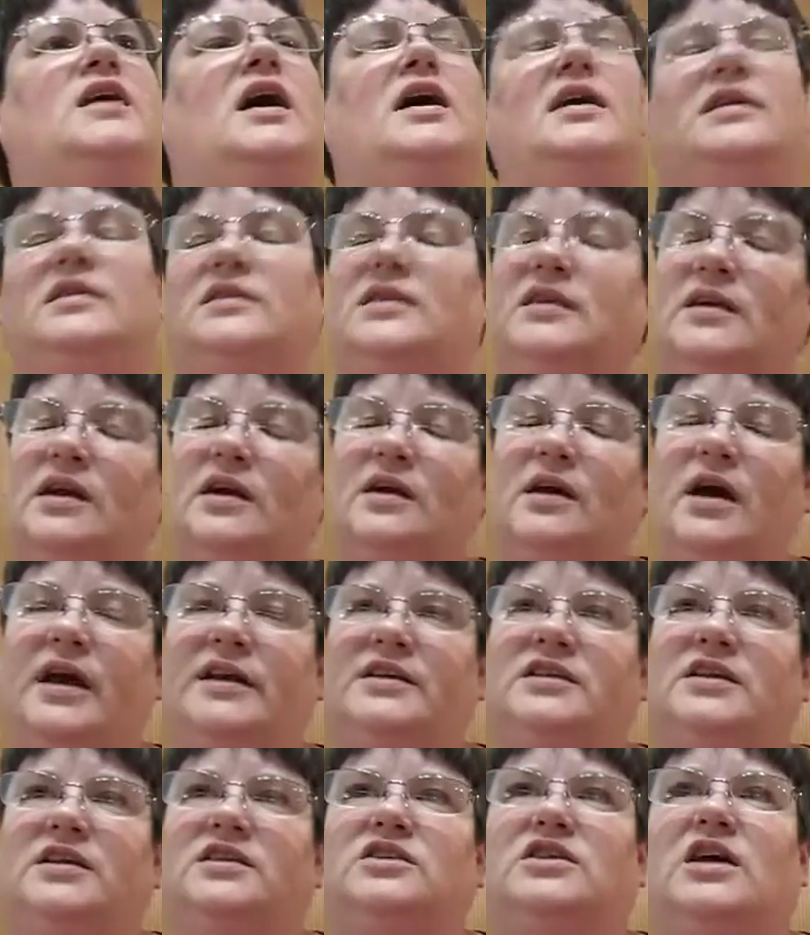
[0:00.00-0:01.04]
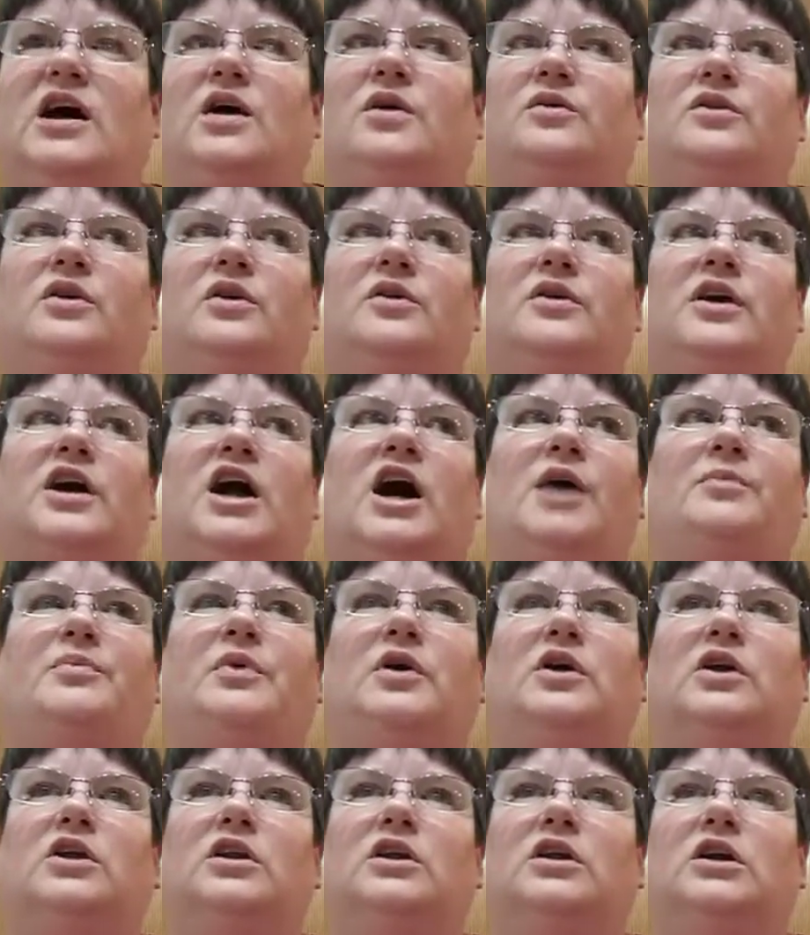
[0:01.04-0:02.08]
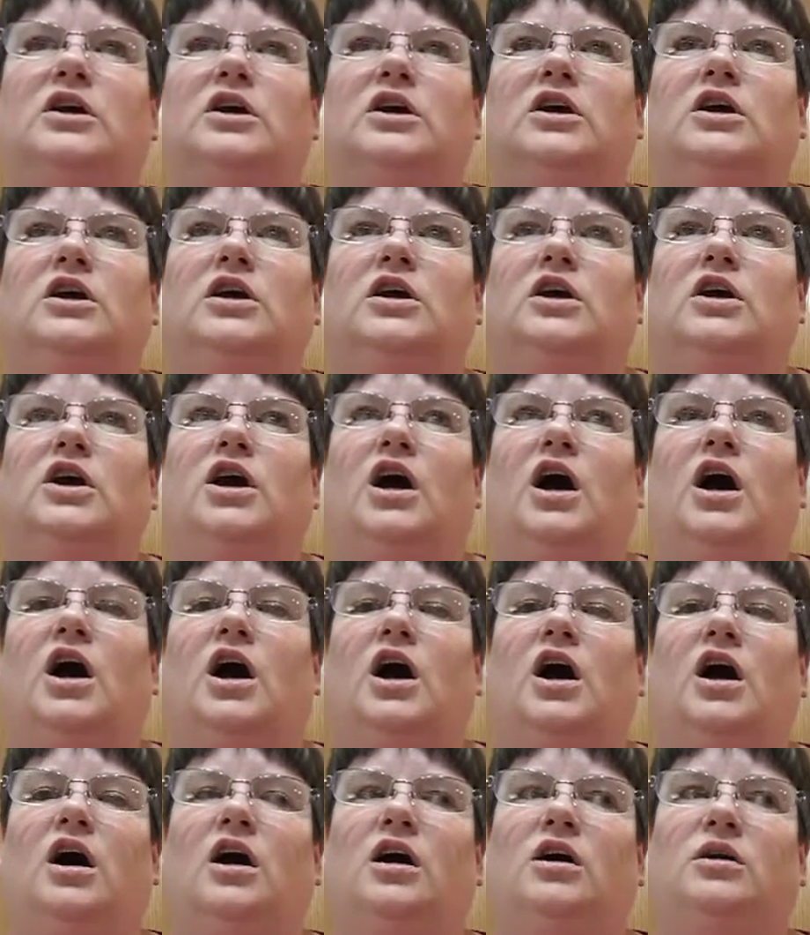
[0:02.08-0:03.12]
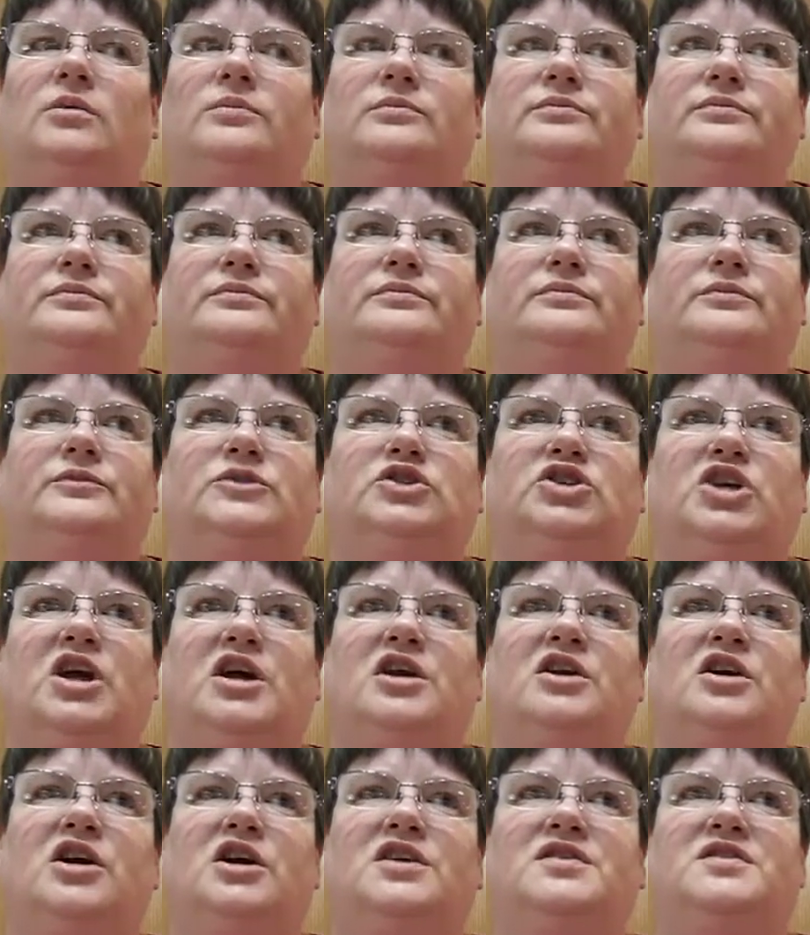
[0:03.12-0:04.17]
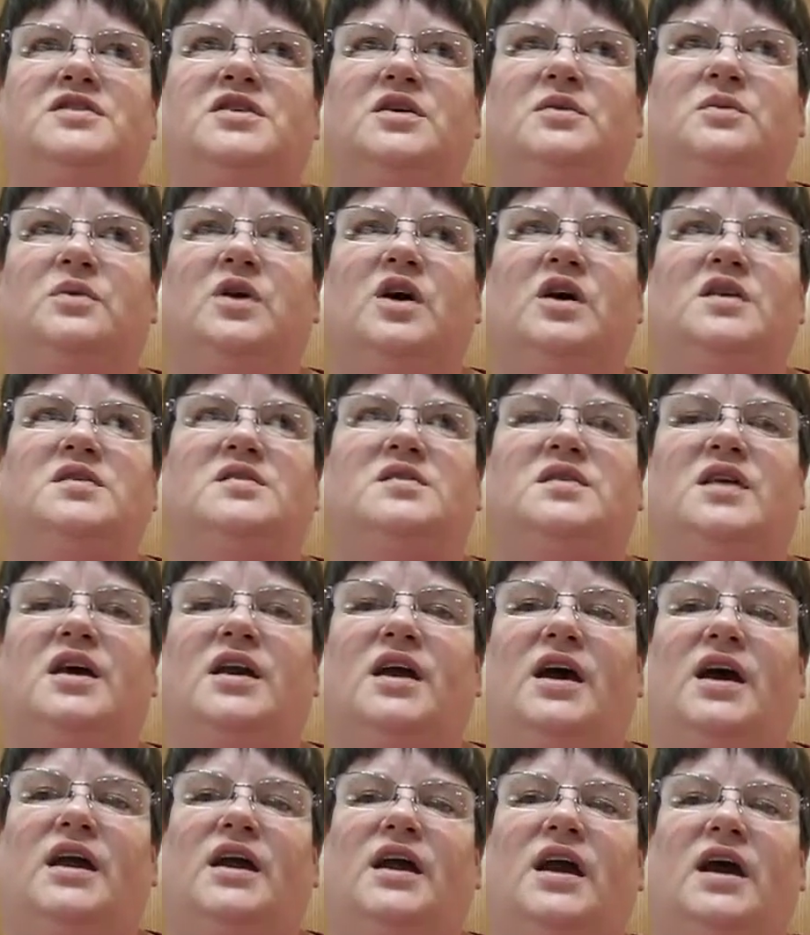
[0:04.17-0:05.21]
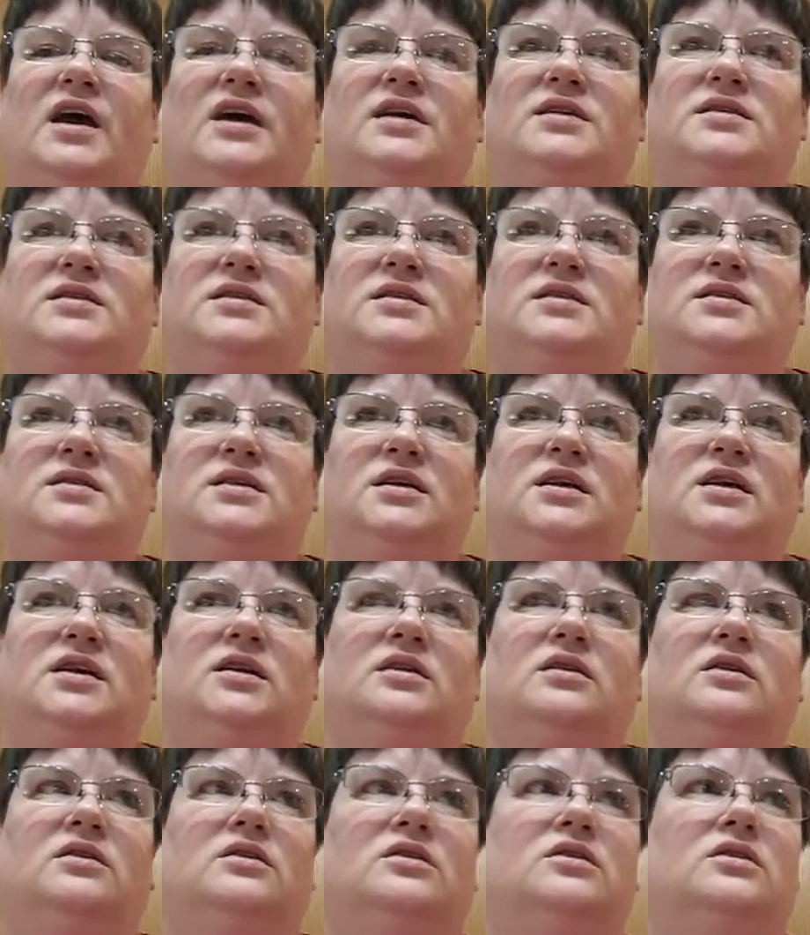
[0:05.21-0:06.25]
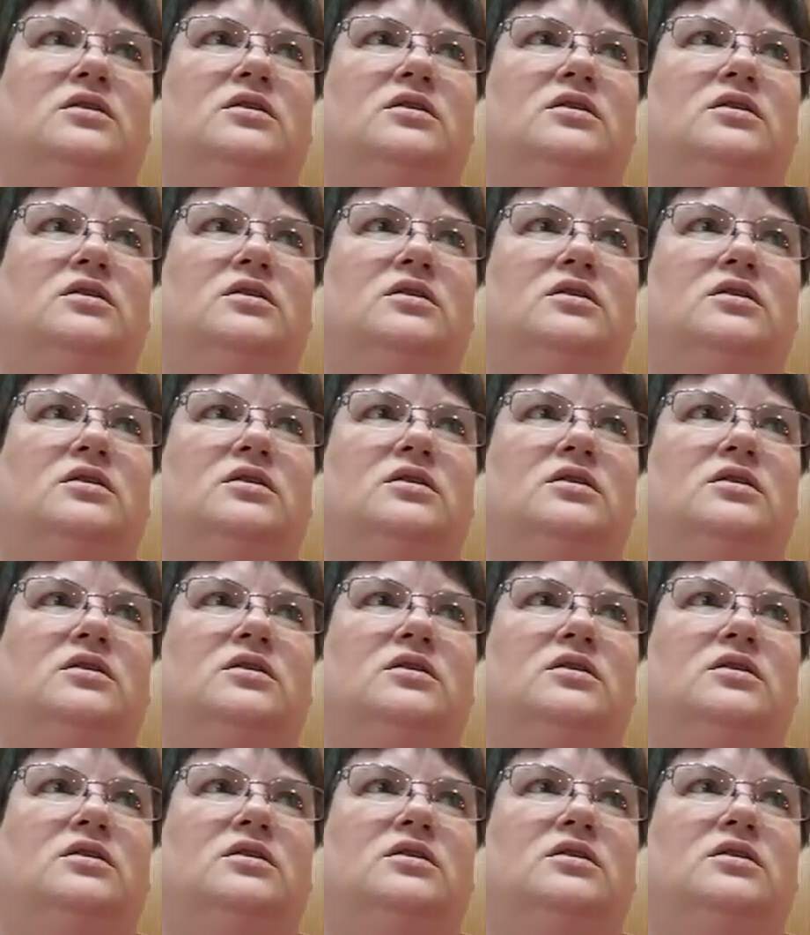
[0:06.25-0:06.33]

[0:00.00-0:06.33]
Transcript: I did, I did download a couple um, Jane Austen ones that I had seen